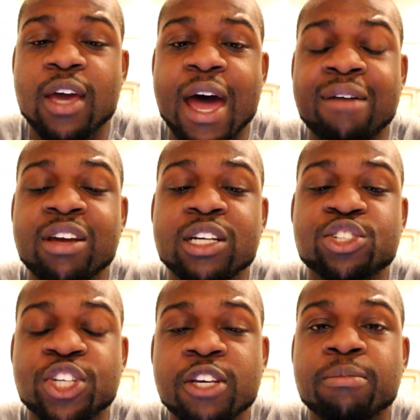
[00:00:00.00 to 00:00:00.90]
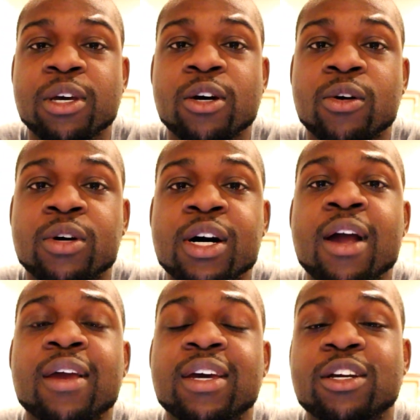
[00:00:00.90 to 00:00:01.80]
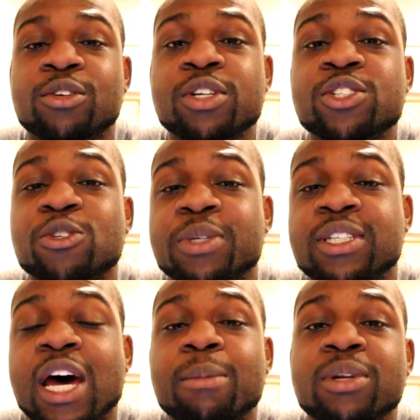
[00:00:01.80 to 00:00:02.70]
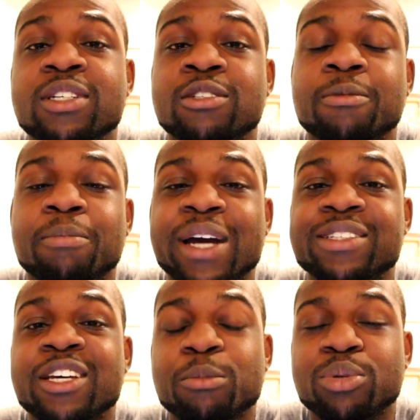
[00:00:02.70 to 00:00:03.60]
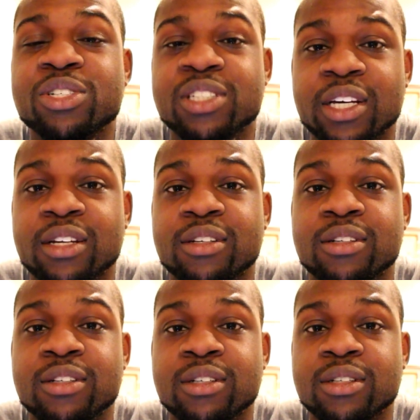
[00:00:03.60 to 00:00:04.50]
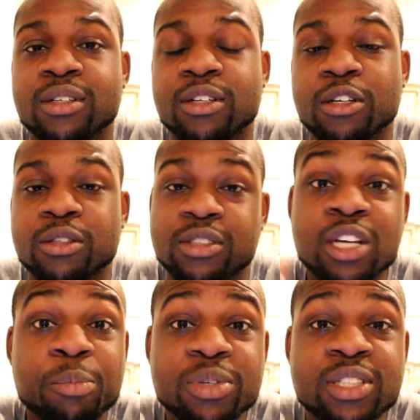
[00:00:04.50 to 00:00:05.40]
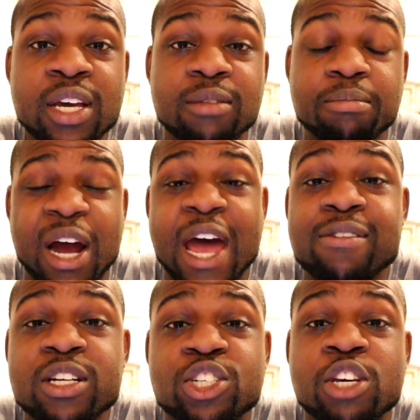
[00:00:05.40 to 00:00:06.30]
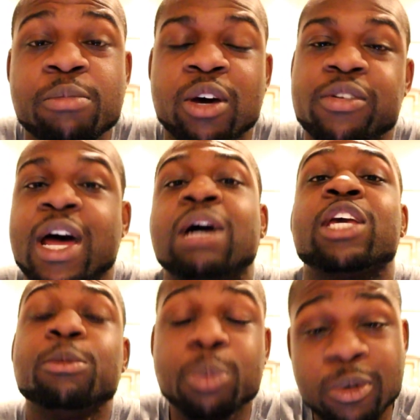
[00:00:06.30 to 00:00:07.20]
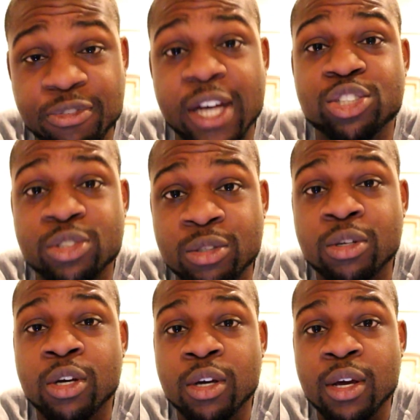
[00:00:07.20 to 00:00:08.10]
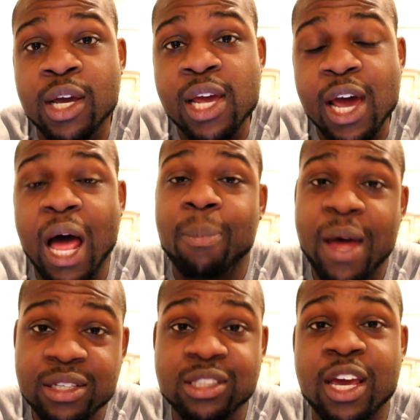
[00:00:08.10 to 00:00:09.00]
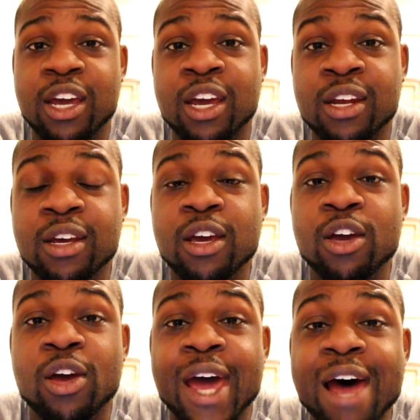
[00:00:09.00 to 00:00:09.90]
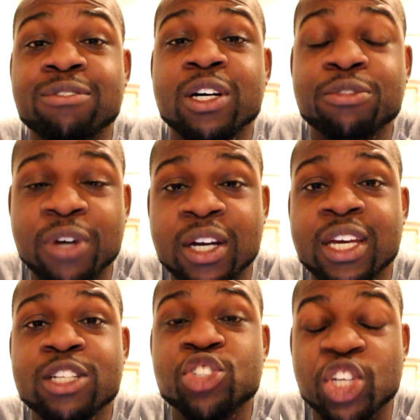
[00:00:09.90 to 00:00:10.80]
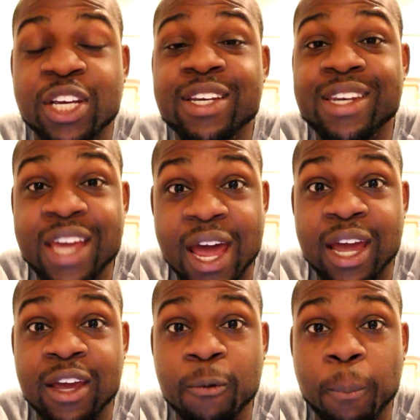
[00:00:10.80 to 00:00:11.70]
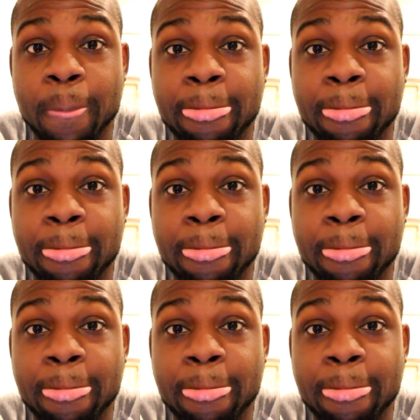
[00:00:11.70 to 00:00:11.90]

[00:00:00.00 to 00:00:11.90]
Having a cheat meal can increase your metabolism by 10%. 10% by having a cheat meal. Now, keep it professional. I'm not saying have a fucking cheat day.